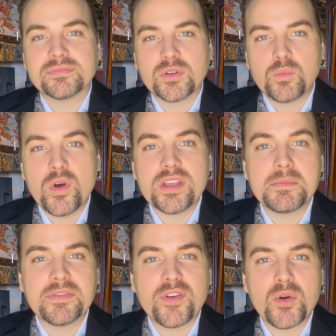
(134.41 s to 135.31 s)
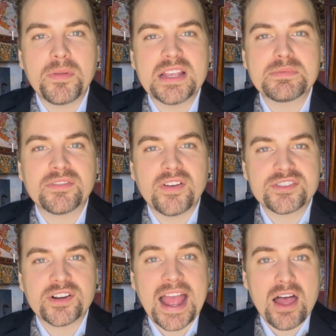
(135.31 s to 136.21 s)
William Dafoe plays
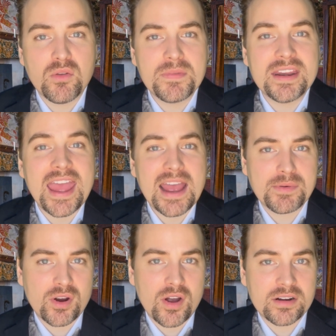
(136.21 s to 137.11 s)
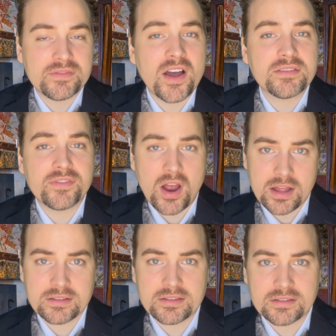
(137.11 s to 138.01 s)
Professor Albin Eberhard von
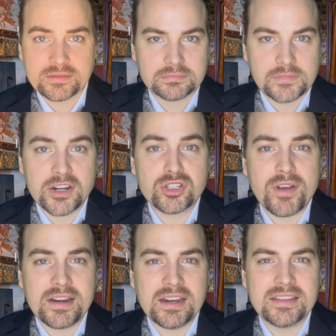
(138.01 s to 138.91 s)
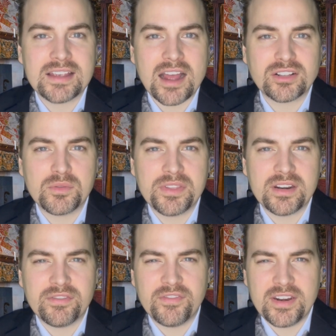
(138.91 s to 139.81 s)
Franz, a discredited doctor with an
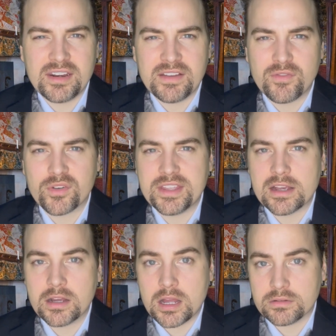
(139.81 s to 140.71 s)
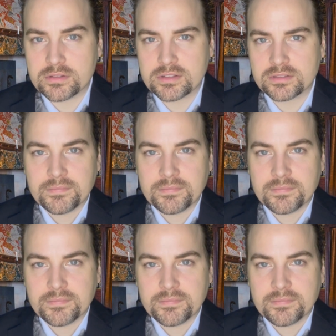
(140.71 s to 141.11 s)
affinity for the occult.